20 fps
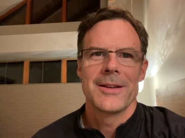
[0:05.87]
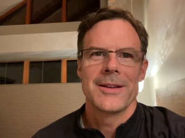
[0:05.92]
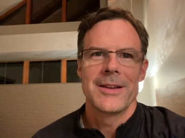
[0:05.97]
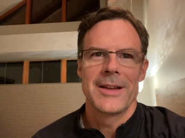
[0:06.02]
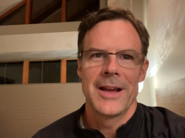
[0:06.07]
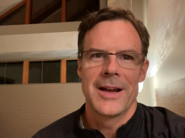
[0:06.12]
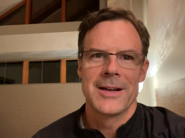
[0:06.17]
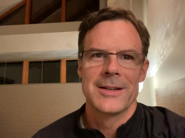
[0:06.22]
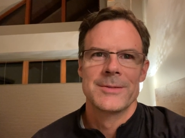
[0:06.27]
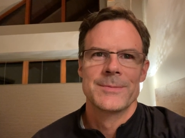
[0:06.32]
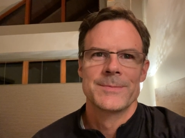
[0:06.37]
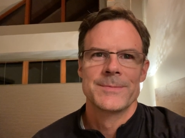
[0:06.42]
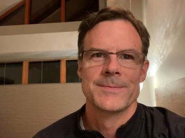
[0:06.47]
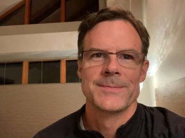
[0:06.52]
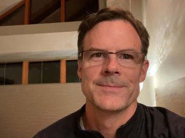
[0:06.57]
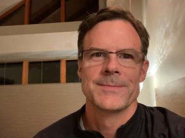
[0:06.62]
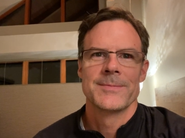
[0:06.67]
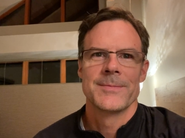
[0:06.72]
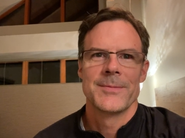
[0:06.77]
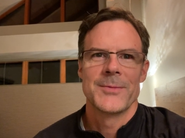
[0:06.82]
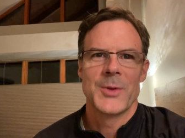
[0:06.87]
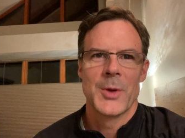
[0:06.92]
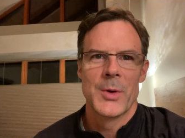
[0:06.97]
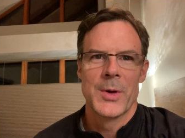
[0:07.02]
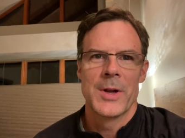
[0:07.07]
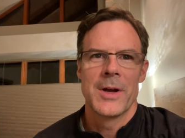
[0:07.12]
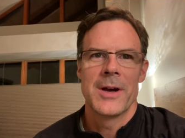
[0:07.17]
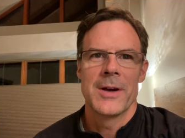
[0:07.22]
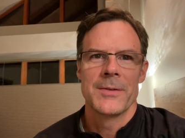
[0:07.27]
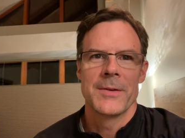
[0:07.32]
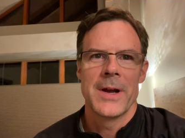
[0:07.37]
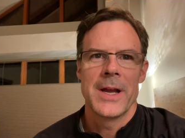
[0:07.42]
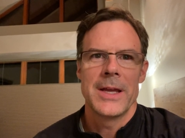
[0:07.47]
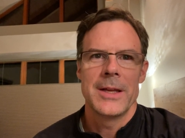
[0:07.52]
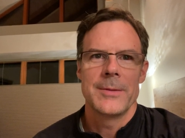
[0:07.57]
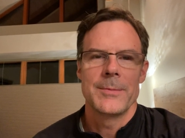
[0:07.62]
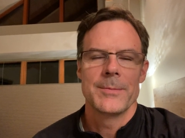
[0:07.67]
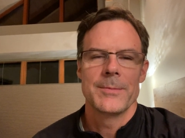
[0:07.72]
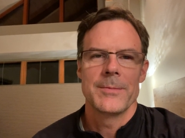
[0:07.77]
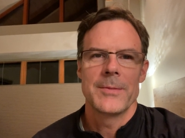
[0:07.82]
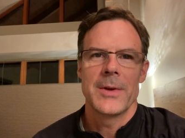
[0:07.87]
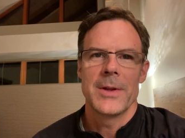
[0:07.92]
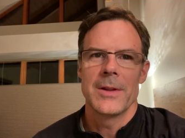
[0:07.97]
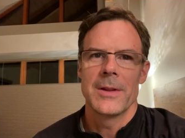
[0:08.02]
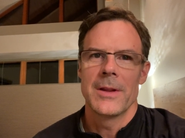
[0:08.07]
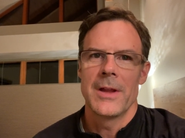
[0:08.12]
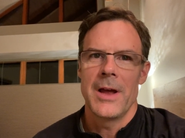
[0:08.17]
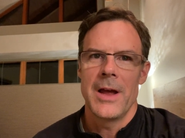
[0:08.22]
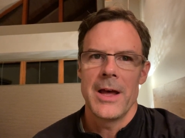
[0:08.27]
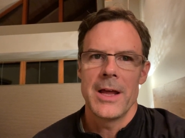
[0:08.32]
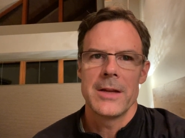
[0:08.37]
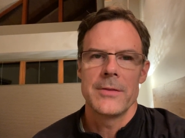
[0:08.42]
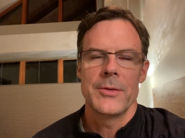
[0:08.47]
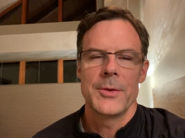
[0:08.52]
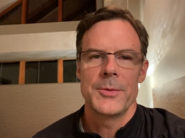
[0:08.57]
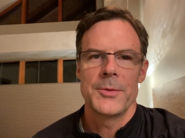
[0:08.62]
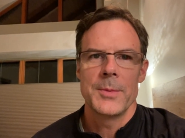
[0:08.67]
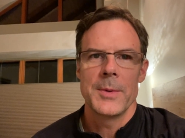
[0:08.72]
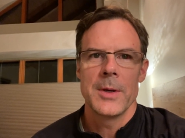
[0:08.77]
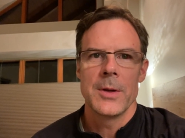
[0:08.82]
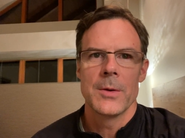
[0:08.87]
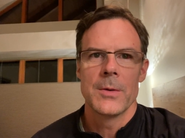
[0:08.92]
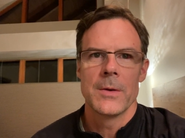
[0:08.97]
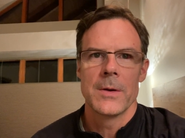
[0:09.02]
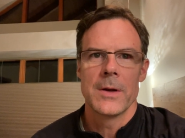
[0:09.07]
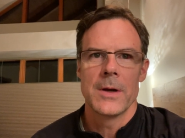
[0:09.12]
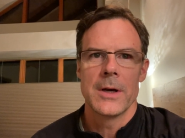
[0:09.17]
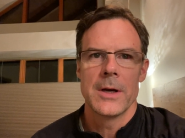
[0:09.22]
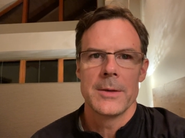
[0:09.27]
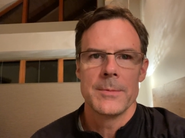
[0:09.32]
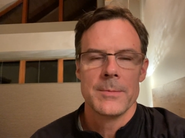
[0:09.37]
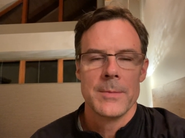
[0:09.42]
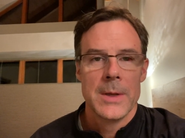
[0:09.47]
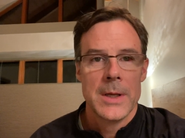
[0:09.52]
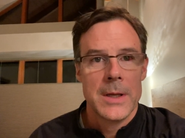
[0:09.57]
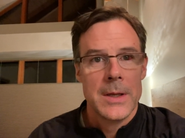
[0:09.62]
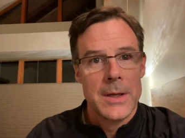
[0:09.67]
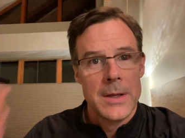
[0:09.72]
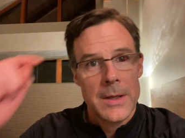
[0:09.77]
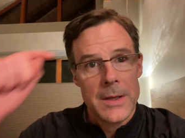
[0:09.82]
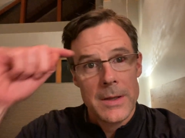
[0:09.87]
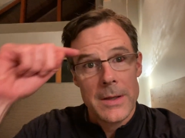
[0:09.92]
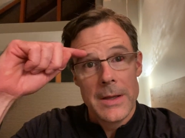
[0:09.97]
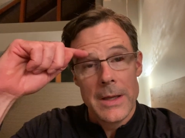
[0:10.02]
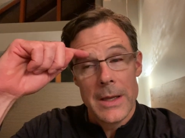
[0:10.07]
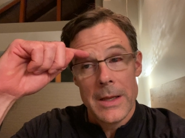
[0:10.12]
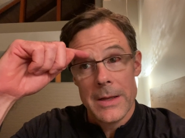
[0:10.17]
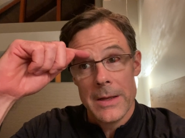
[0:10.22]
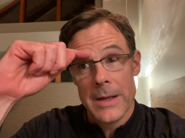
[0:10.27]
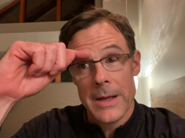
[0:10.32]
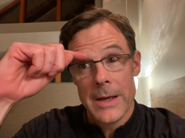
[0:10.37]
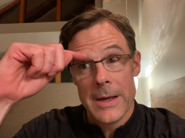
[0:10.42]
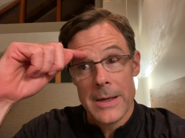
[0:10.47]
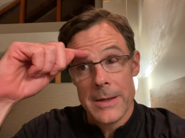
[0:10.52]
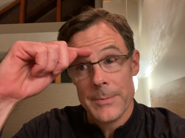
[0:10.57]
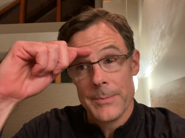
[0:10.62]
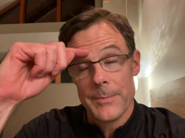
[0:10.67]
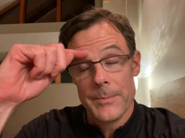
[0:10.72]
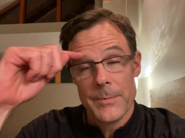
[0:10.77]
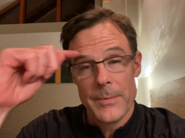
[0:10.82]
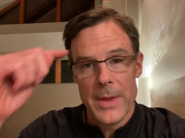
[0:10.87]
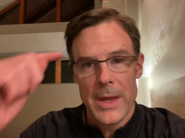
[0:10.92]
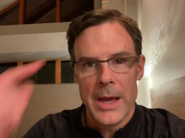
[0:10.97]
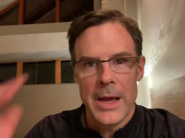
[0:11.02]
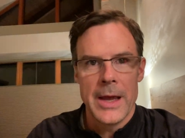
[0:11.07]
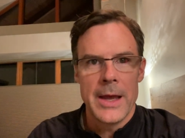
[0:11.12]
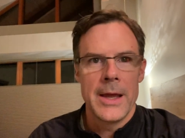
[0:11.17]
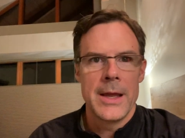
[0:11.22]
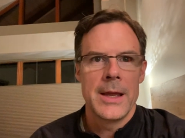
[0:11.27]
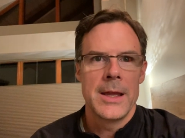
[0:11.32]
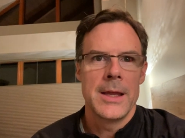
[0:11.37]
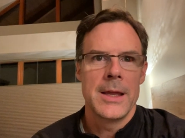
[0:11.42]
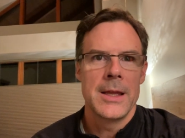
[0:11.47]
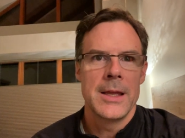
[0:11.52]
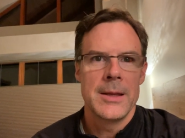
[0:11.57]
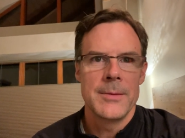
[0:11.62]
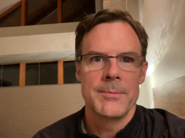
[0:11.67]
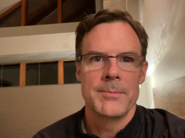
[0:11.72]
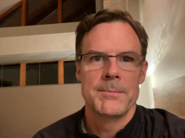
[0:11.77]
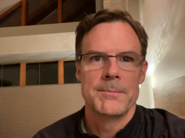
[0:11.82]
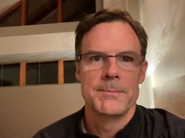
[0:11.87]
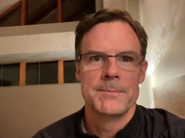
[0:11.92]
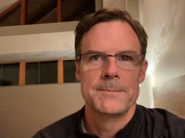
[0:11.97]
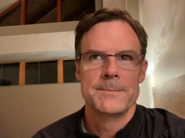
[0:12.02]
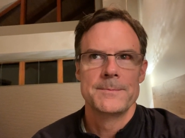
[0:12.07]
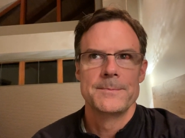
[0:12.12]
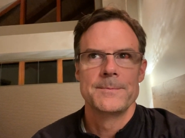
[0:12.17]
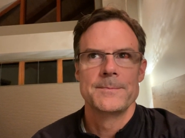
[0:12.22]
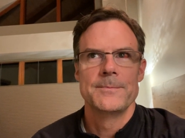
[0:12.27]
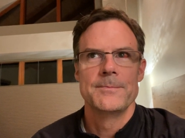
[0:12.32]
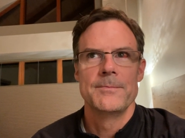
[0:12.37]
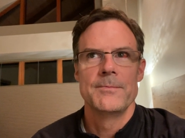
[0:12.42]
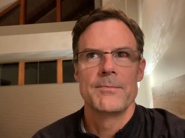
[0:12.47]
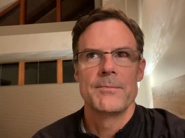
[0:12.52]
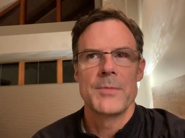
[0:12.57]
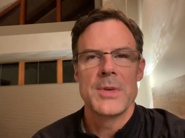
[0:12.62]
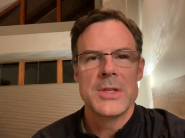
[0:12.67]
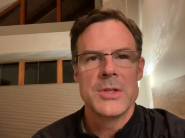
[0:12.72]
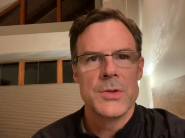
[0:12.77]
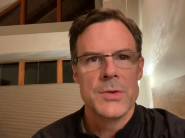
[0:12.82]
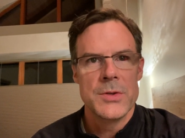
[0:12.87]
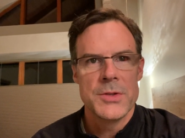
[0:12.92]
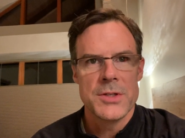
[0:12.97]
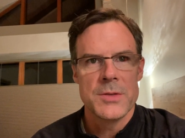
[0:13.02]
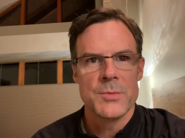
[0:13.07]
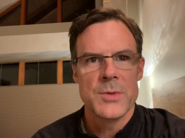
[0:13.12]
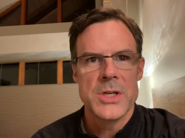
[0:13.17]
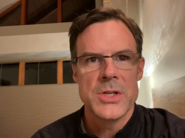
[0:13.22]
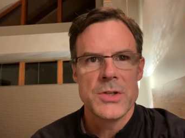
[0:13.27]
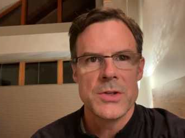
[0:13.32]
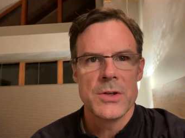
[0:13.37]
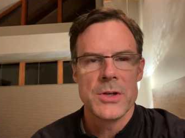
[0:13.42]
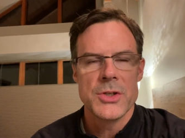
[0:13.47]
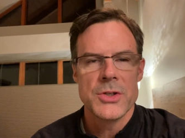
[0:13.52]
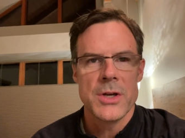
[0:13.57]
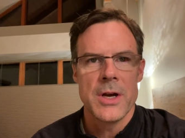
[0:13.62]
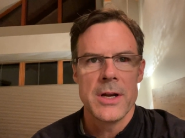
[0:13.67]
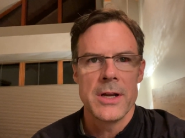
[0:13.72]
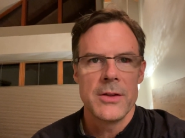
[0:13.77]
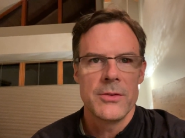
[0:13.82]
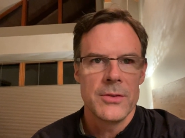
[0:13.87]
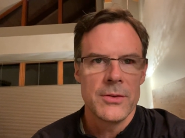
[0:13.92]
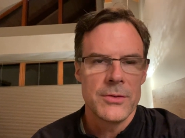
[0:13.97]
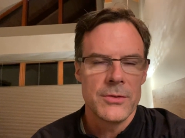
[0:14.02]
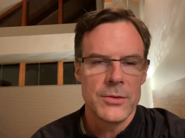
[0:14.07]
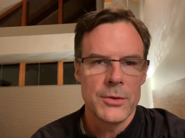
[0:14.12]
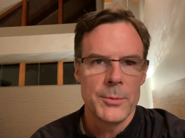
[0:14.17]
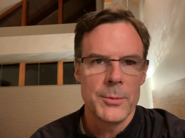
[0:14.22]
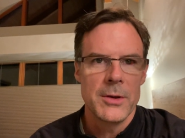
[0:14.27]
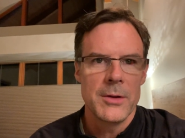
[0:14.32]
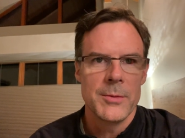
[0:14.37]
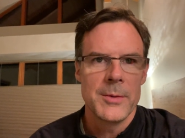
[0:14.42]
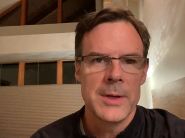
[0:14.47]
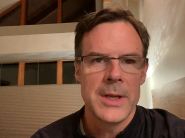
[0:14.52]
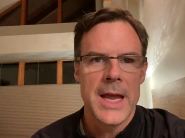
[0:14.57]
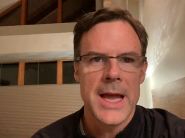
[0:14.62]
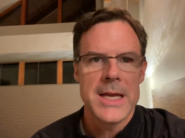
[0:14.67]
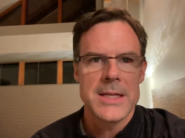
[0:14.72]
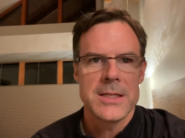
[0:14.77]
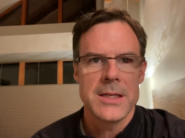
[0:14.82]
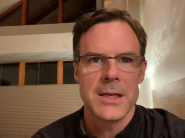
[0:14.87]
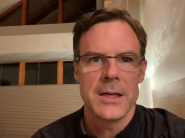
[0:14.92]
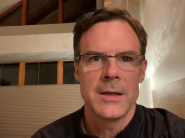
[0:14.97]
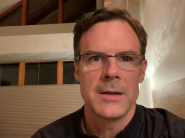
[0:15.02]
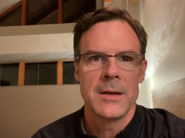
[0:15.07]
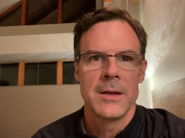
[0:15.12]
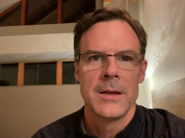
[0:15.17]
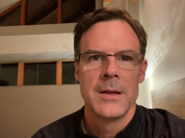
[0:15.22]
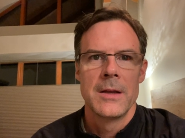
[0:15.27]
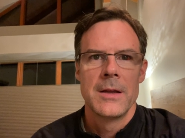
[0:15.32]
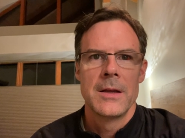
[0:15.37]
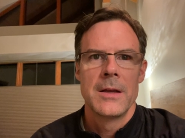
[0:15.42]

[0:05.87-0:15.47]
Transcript: Yeah, it's going on, right? A lot of it's been going on. And uh, I've been doing some research on it since somebody has been asking,